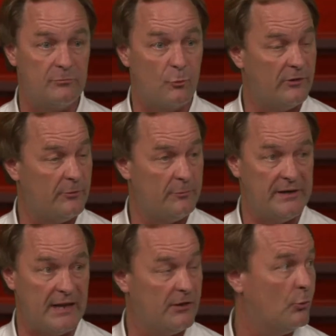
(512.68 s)
whether it be
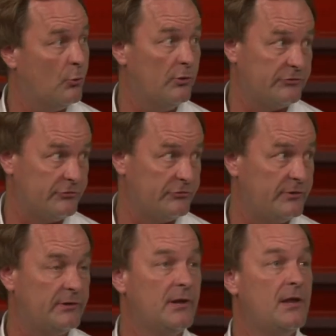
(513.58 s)
head or
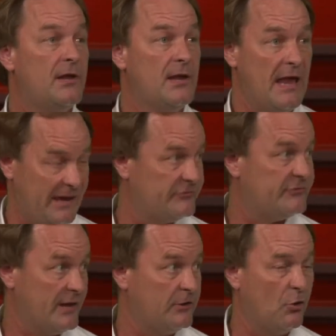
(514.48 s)
assistant, has
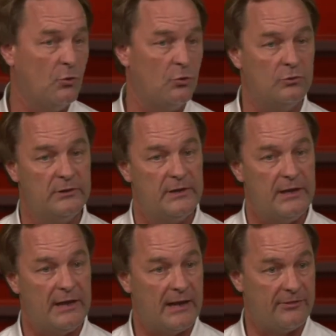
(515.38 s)
that goal,
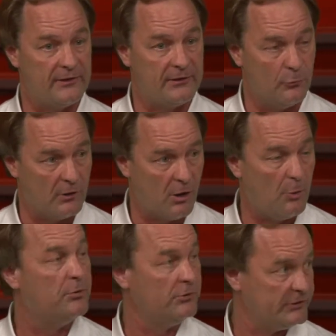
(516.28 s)
and I think we're all
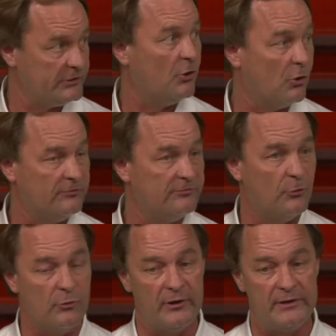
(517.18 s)
pushing hard
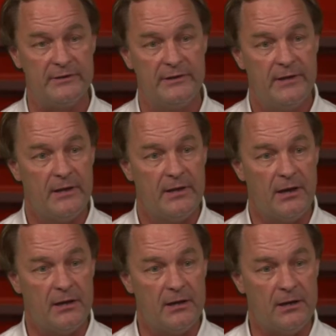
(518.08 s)
for it.
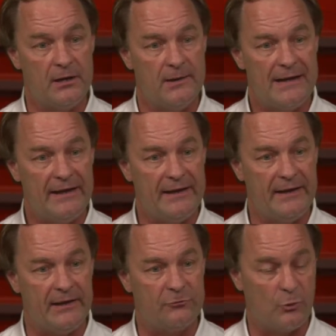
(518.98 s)

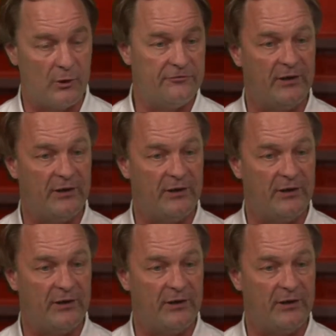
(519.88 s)
And quite